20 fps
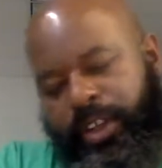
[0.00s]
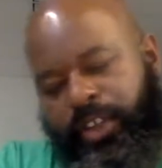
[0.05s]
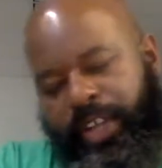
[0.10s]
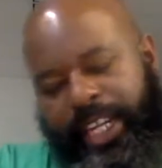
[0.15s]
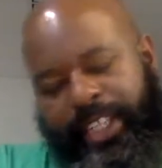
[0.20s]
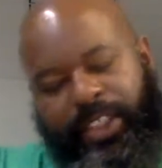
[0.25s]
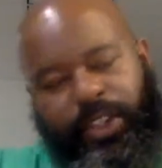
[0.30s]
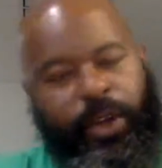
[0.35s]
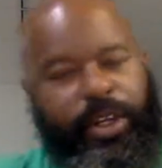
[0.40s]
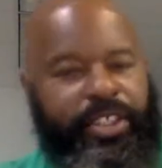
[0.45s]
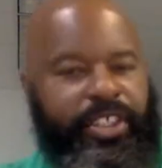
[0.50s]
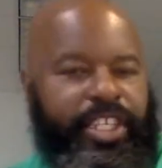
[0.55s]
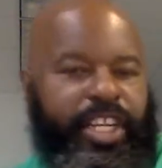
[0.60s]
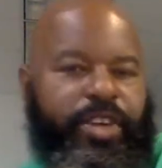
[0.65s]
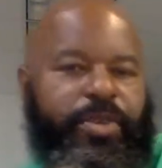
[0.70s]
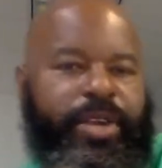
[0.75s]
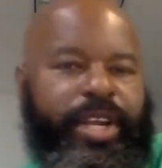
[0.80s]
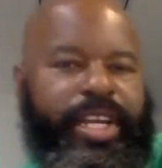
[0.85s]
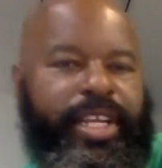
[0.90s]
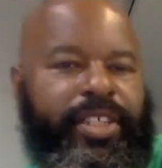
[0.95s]
try to start a
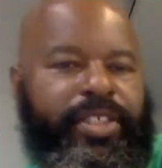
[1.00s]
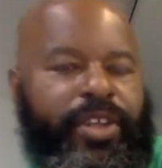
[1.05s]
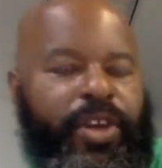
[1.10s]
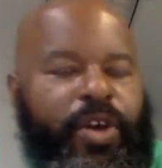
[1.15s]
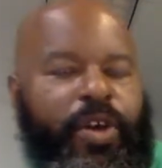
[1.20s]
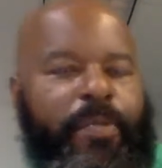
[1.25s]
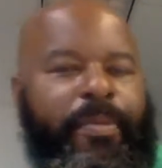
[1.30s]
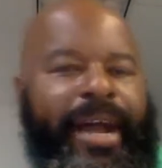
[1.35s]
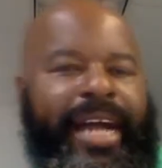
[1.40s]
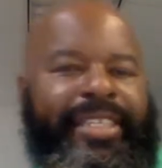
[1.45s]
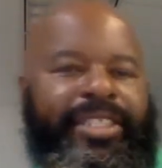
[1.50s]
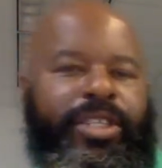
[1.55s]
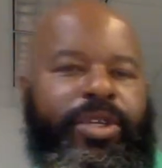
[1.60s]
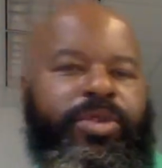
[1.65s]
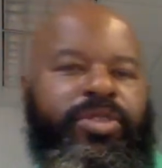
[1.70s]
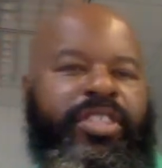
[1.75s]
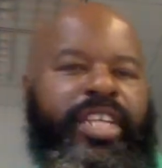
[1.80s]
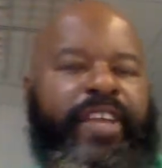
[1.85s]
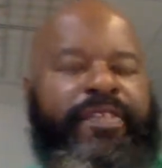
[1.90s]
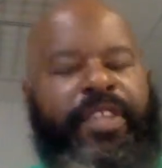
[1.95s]
series on
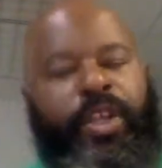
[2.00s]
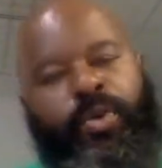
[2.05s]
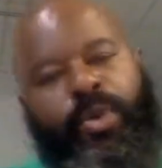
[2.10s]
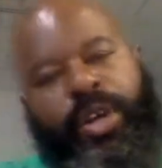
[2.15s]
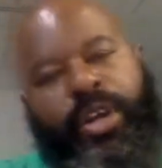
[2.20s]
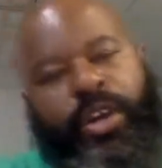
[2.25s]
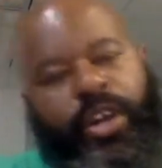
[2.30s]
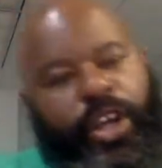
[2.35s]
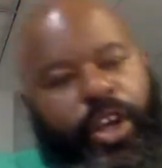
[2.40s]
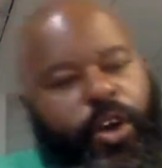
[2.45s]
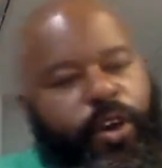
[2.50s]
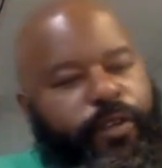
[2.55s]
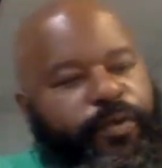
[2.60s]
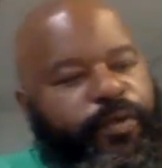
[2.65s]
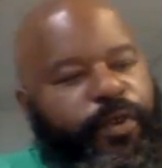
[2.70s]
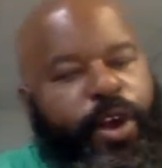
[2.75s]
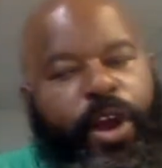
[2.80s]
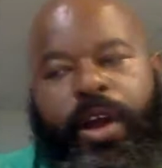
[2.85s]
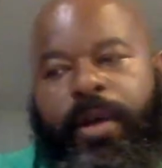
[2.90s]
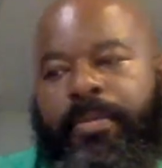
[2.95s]
bicycle safety. We're gonna go
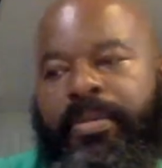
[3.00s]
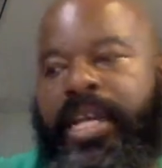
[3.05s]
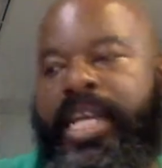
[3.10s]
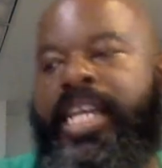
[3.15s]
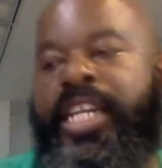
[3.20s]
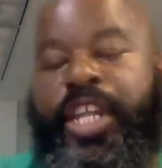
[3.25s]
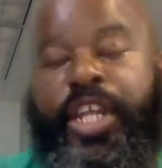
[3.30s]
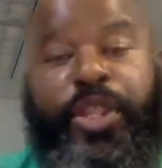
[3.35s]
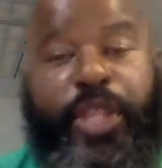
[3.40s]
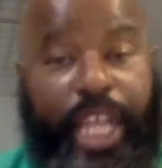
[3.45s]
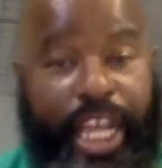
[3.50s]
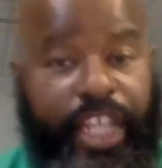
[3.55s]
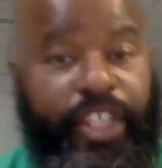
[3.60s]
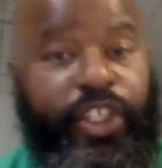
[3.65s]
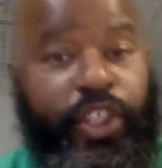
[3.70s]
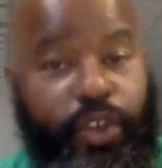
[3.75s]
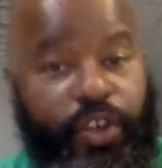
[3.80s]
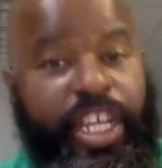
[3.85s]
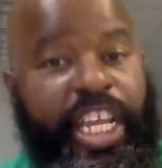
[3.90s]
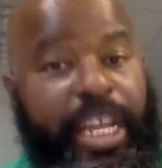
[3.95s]
from the
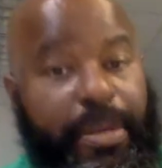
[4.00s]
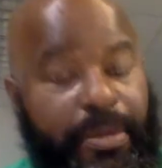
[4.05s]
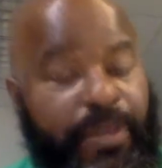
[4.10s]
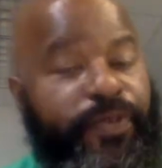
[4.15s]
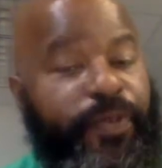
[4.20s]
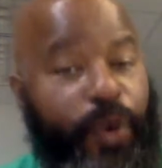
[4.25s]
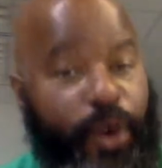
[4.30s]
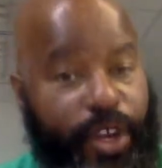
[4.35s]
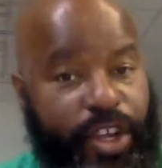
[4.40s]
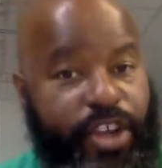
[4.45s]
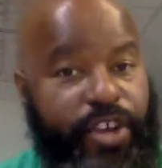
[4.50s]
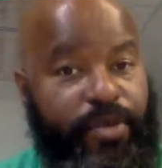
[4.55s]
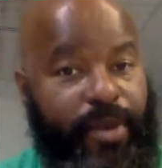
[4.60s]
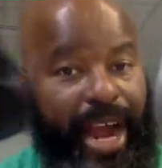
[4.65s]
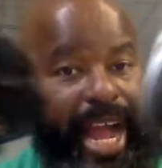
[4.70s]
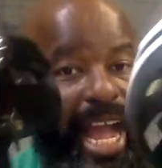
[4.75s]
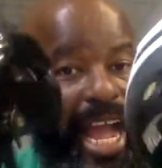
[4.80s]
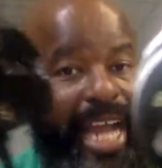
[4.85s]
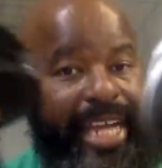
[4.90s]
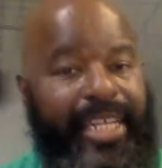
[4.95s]
things you need before you
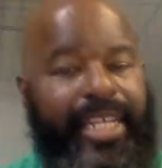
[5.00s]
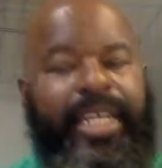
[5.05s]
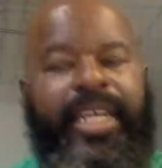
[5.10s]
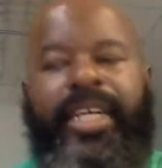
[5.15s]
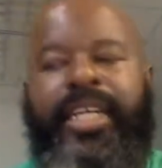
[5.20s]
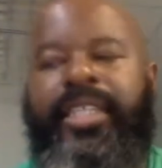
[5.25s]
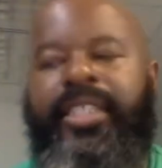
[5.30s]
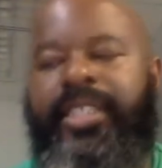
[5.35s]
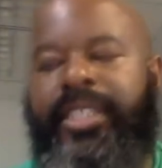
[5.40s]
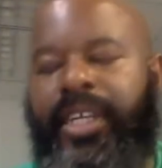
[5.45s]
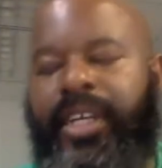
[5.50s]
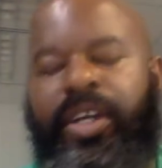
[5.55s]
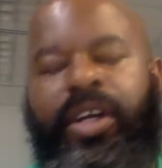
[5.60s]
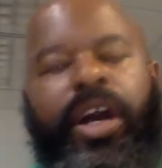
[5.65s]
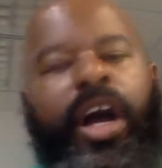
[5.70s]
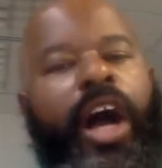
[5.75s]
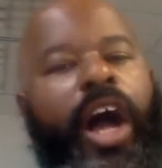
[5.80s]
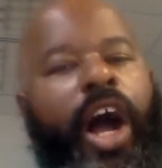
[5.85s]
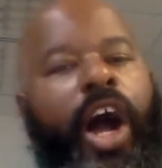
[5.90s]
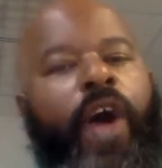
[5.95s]
ride to
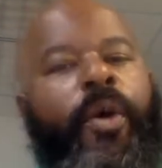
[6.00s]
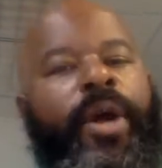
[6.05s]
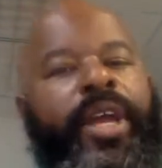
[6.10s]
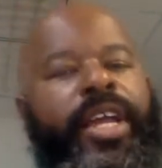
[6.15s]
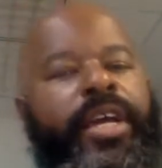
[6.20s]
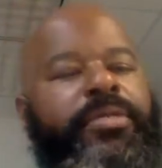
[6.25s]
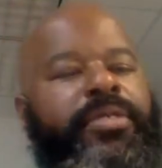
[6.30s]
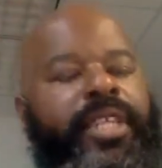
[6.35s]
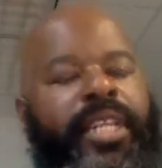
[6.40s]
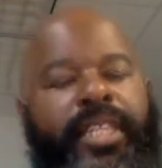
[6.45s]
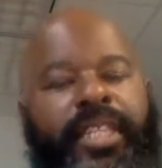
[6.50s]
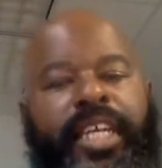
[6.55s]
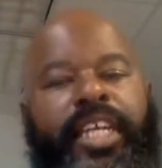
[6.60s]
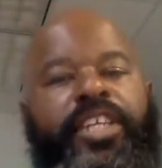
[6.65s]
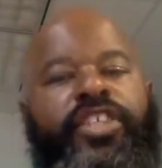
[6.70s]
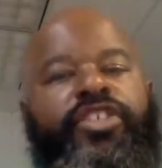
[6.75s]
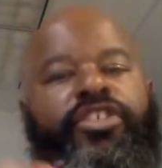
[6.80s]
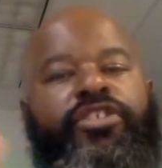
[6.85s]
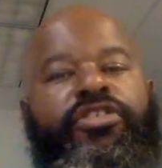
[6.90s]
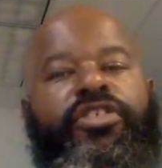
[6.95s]
all the way up to the
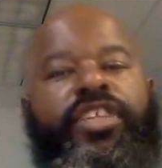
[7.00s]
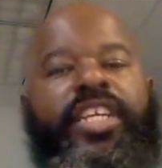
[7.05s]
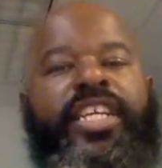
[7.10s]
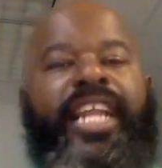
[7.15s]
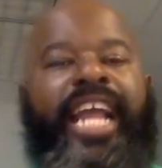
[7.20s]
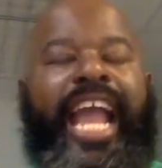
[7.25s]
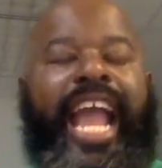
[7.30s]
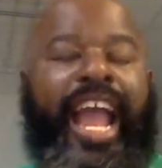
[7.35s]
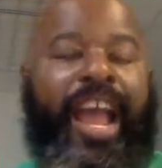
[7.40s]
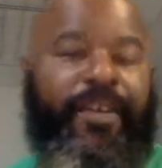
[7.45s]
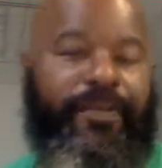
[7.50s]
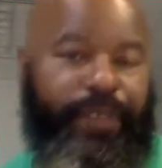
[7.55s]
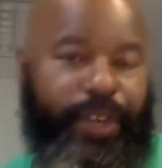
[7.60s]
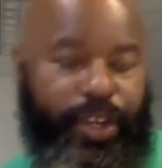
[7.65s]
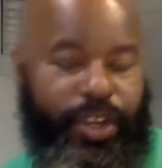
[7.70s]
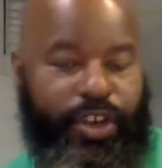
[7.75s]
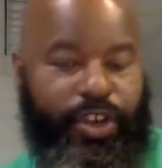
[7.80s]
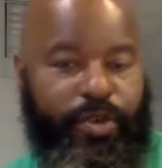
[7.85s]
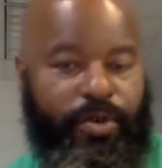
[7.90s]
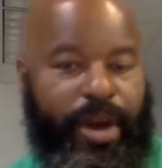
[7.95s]
things you need after
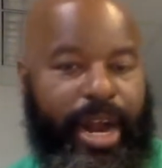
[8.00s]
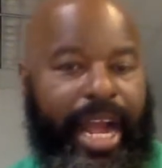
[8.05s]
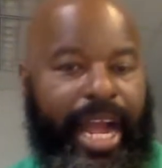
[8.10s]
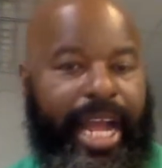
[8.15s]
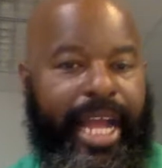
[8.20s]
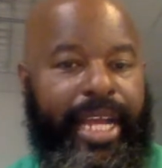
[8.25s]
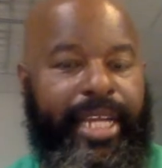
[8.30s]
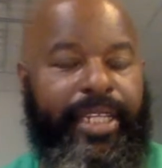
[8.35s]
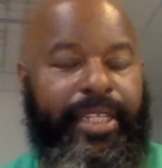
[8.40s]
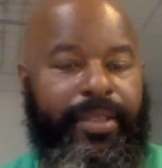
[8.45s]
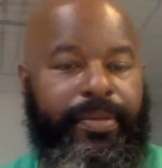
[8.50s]
you ride